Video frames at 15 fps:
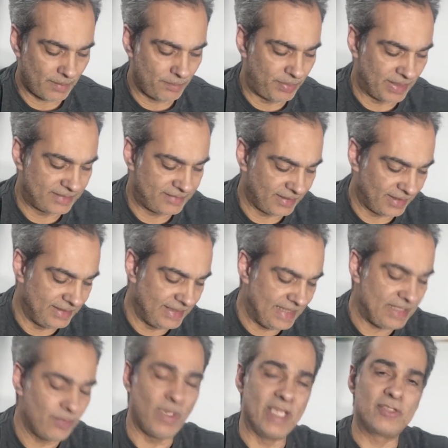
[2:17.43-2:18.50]
But uh,
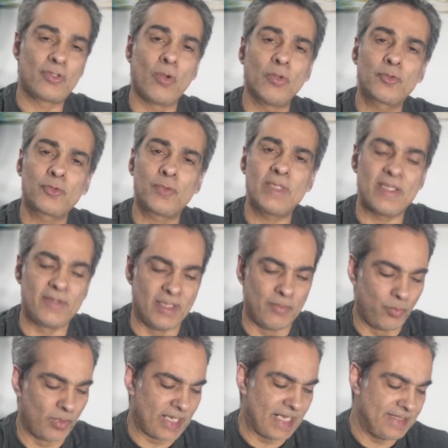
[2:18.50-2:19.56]
anyway, so all three of them,
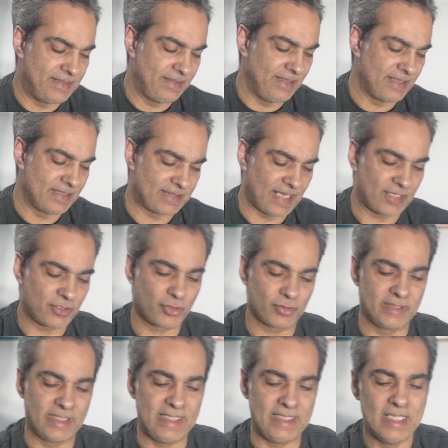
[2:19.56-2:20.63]
what I did is
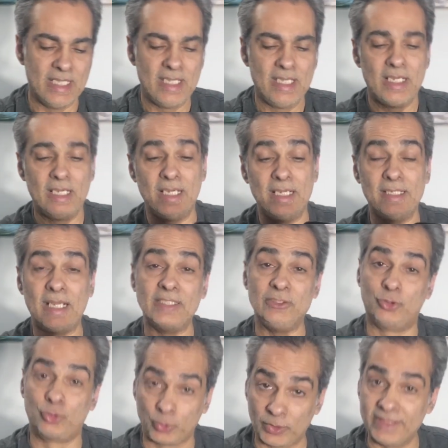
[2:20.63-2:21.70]
actually uh, I
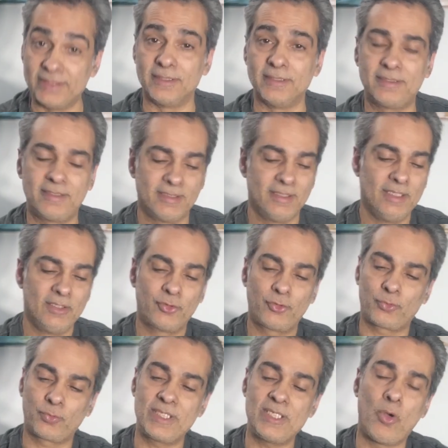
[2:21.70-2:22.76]
drilled
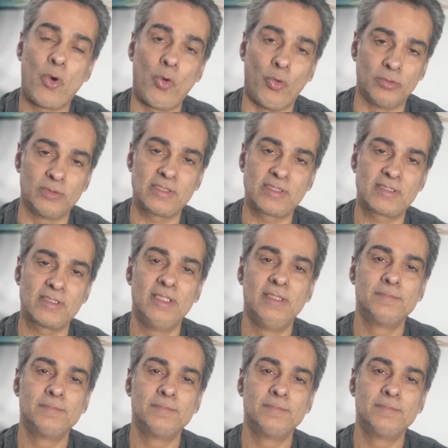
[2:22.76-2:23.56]
three holes.